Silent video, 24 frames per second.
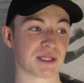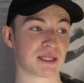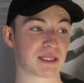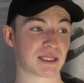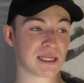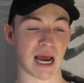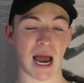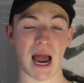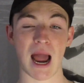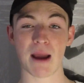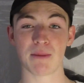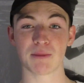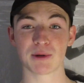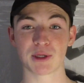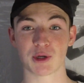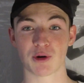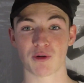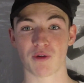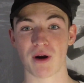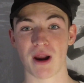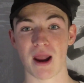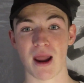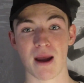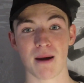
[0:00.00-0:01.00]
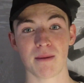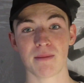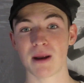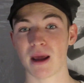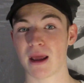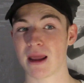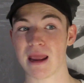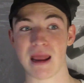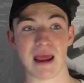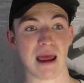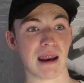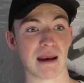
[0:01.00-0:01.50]
time was crammed,
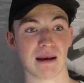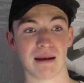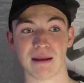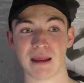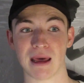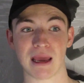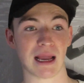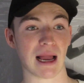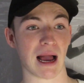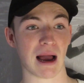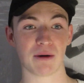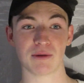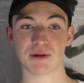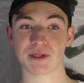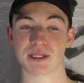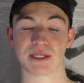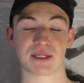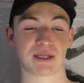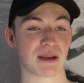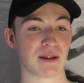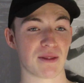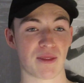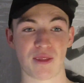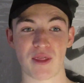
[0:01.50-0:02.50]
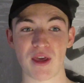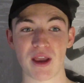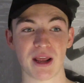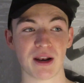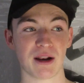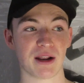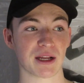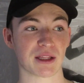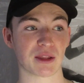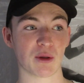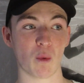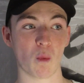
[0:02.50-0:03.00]
and like I was thinking
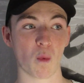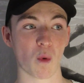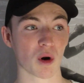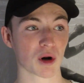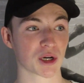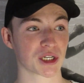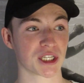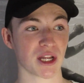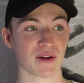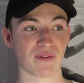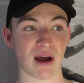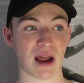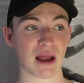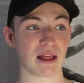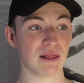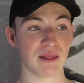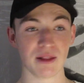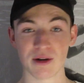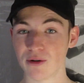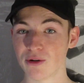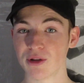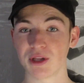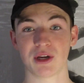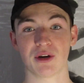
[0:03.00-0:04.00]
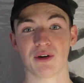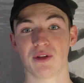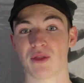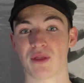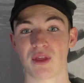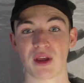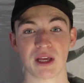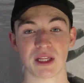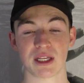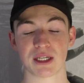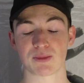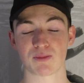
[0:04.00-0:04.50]
like the worst stuff. I literally couldn't
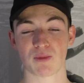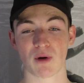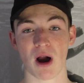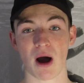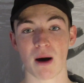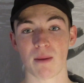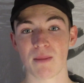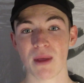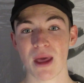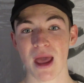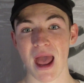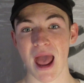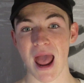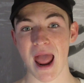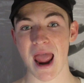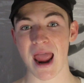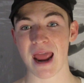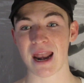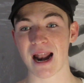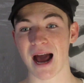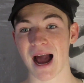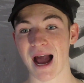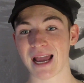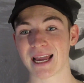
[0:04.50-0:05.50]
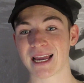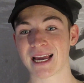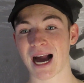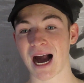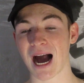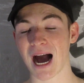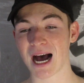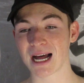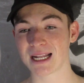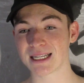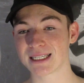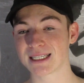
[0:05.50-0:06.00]
think of this problem, and I
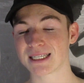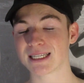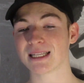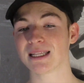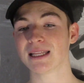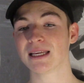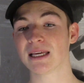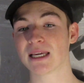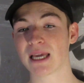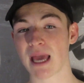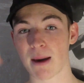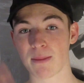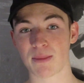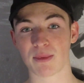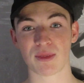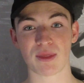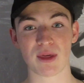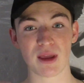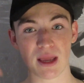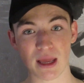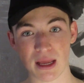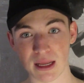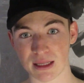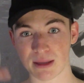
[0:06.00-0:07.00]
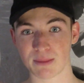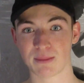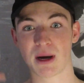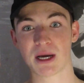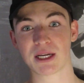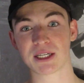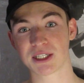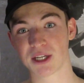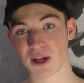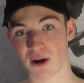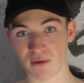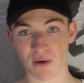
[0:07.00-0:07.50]
constantly kept thinking to
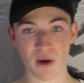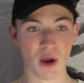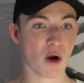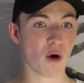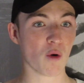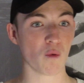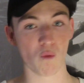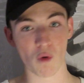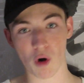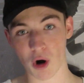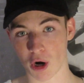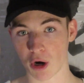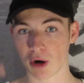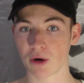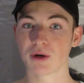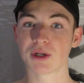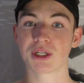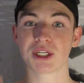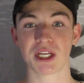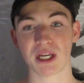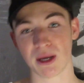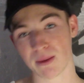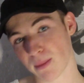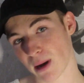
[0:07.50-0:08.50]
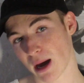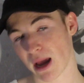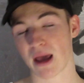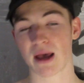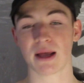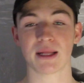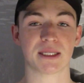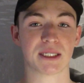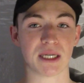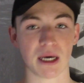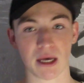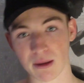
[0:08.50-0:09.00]
myself, rehearsing in my
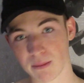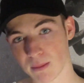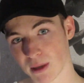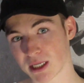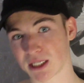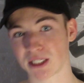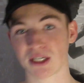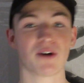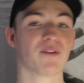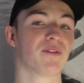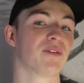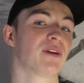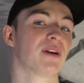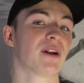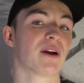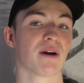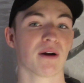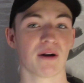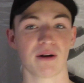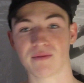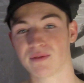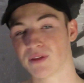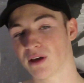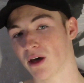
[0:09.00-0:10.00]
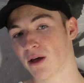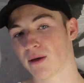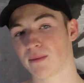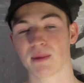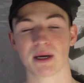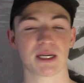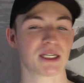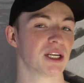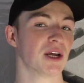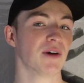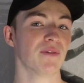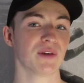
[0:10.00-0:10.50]
head, telling myself a narrative, telling
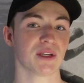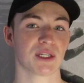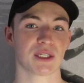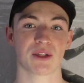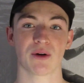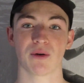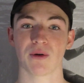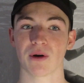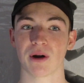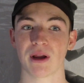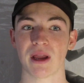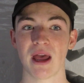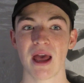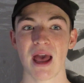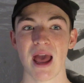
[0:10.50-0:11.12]
myself a story,